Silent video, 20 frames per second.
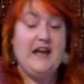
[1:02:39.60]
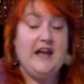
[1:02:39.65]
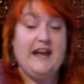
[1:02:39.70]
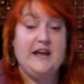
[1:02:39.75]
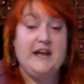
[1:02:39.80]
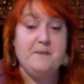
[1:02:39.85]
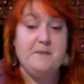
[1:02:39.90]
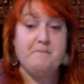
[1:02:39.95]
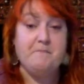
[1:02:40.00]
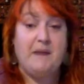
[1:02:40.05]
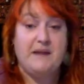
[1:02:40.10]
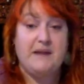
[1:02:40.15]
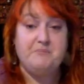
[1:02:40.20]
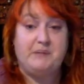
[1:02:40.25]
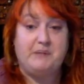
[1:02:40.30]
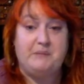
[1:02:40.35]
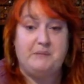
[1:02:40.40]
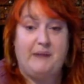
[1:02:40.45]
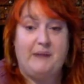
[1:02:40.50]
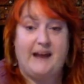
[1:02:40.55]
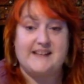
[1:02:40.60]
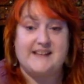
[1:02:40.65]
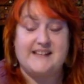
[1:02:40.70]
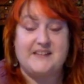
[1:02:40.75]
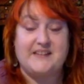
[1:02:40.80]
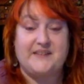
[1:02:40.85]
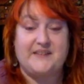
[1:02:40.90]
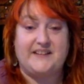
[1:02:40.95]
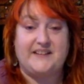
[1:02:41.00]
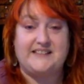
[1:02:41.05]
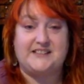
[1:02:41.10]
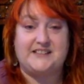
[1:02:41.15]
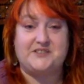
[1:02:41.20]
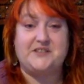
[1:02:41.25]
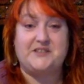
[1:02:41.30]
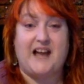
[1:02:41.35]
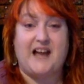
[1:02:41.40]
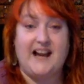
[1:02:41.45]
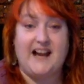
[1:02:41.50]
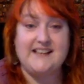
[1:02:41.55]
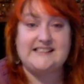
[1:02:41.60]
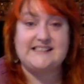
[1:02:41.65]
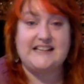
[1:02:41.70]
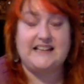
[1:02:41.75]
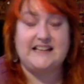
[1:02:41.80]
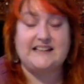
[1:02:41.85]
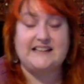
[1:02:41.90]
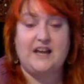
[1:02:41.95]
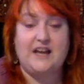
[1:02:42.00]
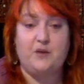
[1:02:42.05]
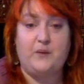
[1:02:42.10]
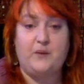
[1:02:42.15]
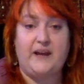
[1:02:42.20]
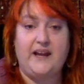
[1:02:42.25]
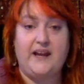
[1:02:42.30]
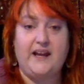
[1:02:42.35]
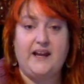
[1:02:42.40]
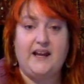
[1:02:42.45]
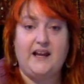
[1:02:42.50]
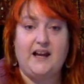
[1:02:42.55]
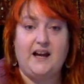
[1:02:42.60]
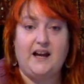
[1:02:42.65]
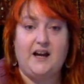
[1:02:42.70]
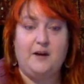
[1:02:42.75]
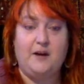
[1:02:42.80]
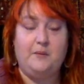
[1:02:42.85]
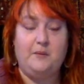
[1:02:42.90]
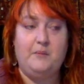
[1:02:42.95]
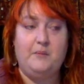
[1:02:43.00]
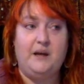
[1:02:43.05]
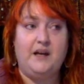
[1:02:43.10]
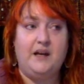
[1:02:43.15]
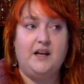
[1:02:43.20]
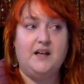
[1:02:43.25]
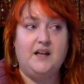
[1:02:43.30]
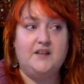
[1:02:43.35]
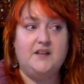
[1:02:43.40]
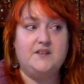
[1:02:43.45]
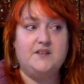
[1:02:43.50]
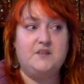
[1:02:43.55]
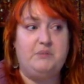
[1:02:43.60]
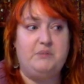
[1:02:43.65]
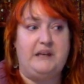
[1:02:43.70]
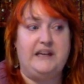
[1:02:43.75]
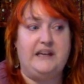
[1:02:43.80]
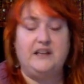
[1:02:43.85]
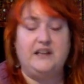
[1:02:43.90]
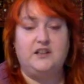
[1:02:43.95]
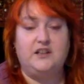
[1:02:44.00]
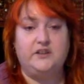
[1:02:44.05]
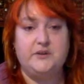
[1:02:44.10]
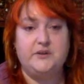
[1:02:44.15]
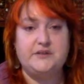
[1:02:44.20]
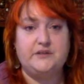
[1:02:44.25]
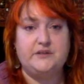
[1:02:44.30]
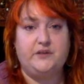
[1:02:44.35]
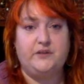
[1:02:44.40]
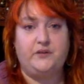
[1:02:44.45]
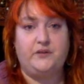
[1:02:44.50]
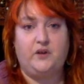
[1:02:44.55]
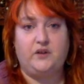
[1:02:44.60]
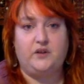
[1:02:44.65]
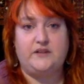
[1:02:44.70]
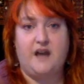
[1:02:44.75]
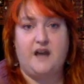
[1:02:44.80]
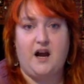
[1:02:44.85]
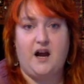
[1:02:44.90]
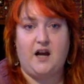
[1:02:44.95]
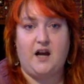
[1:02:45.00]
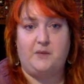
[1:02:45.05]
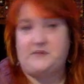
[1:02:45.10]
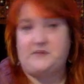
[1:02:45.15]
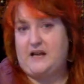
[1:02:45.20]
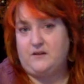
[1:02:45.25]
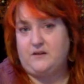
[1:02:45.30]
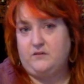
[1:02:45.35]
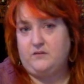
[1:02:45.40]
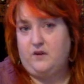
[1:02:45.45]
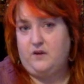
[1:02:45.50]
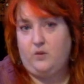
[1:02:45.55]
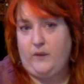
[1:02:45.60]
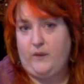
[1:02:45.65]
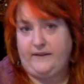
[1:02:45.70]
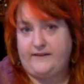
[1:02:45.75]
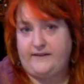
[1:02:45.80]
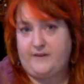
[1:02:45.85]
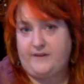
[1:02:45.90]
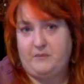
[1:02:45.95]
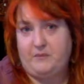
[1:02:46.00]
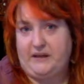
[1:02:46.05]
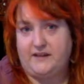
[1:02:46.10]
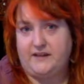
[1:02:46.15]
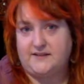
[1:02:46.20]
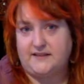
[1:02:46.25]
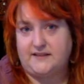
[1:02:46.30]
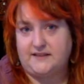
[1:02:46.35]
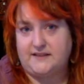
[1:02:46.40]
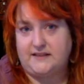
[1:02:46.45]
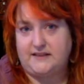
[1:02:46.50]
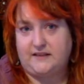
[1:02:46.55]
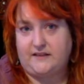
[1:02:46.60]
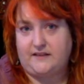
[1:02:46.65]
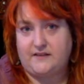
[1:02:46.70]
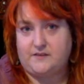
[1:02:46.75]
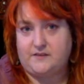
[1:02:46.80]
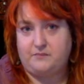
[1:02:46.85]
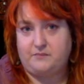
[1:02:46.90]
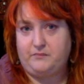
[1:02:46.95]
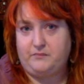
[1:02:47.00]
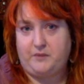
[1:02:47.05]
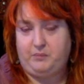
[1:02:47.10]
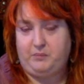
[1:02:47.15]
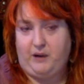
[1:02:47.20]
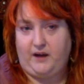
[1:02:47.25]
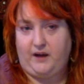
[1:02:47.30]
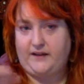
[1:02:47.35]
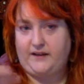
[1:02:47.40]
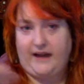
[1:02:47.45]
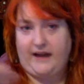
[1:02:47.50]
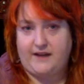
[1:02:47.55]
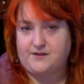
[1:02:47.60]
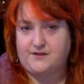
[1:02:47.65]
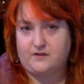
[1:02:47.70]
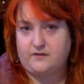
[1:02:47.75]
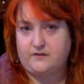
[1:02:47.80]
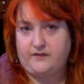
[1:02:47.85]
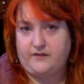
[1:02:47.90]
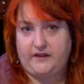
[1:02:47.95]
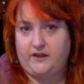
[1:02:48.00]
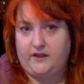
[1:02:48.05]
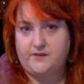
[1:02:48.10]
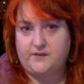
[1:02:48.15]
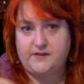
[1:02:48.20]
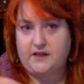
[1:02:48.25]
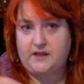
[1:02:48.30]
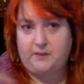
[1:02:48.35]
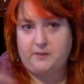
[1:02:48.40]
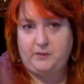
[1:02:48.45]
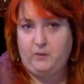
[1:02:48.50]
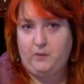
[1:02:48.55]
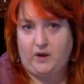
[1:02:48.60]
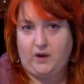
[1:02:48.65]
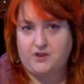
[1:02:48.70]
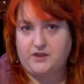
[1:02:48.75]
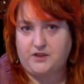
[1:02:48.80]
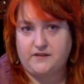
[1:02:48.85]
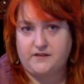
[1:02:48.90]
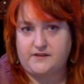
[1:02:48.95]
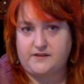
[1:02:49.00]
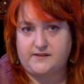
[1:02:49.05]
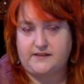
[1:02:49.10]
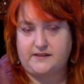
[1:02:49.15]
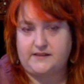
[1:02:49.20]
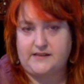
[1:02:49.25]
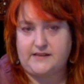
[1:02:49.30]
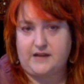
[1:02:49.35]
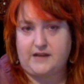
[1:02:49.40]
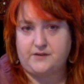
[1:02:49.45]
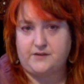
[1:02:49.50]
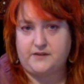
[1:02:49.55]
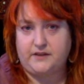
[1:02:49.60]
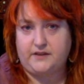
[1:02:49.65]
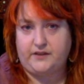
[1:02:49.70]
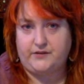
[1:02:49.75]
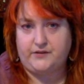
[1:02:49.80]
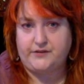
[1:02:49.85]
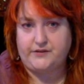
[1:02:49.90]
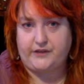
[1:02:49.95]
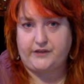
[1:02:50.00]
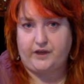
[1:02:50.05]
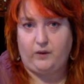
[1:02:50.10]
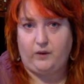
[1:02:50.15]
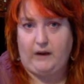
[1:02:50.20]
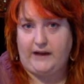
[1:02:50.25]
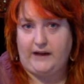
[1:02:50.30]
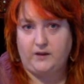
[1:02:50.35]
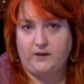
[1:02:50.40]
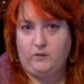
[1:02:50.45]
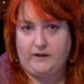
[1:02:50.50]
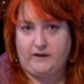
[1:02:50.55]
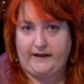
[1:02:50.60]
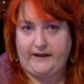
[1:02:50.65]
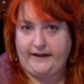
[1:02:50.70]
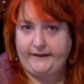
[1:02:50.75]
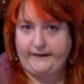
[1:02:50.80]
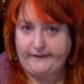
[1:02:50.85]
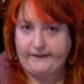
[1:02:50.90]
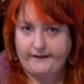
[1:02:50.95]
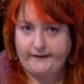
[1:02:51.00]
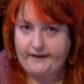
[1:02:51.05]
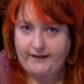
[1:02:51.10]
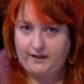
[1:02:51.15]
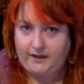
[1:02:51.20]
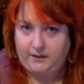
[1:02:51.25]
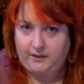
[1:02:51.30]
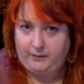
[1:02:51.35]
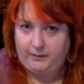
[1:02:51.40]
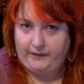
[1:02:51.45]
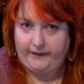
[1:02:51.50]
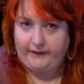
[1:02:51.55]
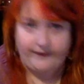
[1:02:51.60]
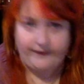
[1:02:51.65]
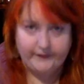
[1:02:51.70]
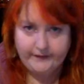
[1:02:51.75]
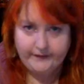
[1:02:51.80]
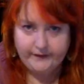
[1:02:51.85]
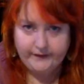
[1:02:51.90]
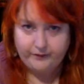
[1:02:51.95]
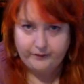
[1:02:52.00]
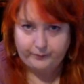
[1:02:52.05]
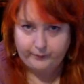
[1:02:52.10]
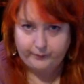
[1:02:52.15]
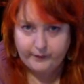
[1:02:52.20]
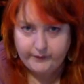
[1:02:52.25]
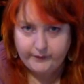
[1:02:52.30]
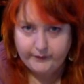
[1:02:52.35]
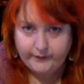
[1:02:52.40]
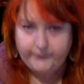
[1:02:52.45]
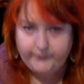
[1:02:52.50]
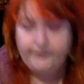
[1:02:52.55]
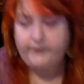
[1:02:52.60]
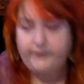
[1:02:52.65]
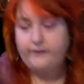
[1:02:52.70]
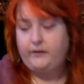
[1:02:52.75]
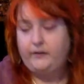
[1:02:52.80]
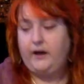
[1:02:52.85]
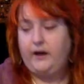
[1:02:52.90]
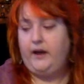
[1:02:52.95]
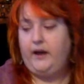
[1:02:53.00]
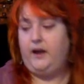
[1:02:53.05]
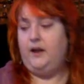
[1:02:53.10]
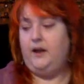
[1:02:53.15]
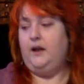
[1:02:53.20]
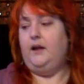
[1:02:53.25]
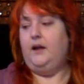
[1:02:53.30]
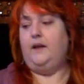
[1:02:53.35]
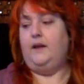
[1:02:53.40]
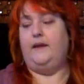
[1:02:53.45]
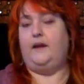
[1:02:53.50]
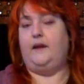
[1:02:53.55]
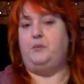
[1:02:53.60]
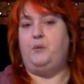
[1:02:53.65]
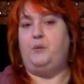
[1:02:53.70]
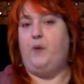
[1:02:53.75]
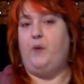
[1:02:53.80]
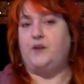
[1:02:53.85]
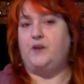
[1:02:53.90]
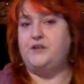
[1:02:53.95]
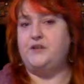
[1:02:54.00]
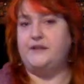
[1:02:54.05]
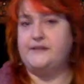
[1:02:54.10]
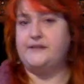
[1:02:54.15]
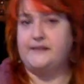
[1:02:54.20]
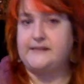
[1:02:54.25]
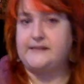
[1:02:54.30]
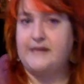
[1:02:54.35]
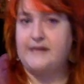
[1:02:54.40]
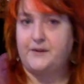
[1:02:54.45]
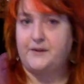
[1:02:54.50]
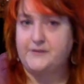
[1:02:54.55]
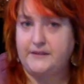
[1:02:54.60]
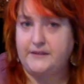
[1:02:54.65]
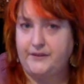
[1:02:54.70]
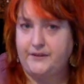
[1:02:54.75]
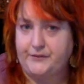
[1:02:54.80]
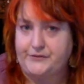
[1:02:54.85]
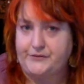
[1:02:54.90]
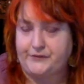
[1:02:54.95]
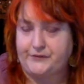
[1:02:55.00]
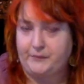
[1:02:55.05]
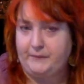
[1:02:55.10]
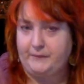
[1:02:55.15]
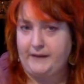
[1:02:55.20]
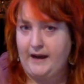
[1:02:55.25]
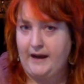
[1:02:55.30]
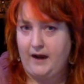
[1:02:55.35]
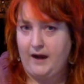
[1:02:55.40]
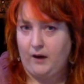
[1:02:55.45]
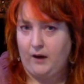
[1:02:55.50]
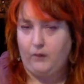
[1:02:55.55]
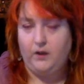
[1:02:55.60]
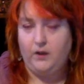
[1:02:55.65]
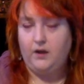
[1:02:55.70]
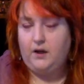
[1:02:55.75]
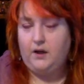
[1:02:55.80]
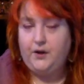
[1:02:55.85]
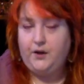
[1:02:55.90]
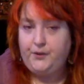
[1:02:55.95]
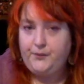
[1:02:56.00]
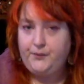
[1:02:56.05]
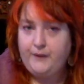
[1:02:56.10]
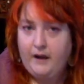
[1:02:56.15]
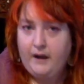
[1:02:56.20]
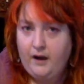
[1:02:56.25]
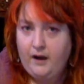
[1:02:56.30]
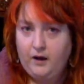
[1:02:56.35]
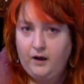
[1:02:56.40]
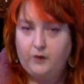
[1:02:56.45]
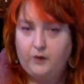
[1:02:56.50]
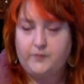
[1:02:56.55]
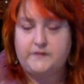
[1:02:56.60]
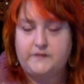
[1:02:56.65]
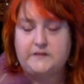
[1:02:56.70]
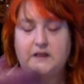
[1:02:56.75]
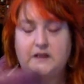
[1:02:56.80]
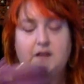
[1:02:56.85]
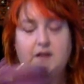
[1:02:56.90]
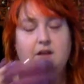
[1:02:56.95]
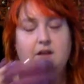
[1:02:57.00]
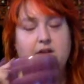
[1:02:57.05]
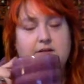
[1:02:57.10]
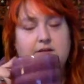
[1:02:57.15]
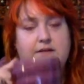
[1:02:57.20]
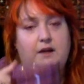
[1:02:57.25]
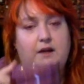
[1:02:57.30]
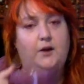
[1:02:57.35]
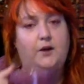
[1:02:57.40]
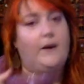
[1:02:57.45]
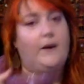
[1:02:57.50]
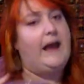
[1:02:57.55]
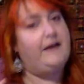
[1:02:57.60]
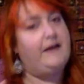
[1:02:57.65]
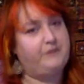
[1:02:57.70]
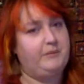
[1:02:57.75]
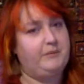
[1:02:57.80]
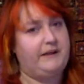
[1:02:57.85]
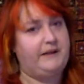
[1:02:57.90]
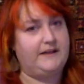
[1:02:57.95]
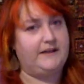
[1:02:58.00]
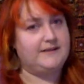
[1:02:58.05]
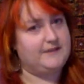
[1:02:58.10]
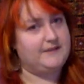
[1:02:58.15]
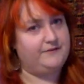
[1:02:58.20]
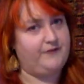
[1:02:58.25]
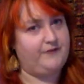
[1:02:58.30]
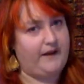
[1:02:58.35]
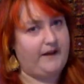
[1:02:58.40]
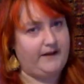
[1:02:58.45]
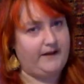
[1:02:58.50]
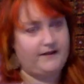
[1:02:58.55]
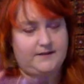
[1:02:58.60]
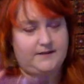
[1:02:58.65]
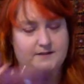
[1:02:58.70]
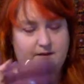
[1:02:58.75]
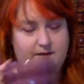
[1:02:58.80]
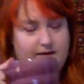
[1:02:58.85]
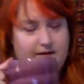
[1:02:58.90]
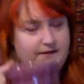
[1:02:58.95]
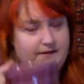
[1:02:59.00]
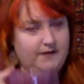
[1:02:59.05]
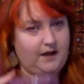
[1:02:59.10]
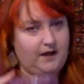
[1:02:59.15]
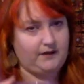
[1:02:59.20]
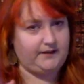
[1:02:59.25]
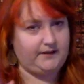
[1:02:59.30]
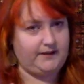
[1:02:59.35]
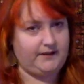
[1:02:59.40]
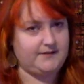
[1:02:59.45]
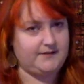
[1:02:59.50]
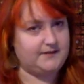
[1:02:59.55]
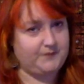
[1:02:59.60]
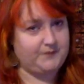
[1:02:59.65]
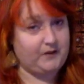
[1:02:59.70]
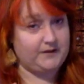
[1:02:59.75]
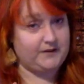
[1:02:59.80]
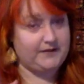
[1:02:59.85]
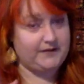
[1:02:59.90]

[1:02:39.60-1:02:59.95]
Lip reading: It might be past life ancestors. I say it that way to be inclusive of all times. I don't know when somebody is listening to the podcast or the videos. They could be watching this 6,000 years ago. I don't want to alienate anybody. Rude, right? They could be watching 6,000 years from now. Who knows? So everybody is invited to these holidays as far as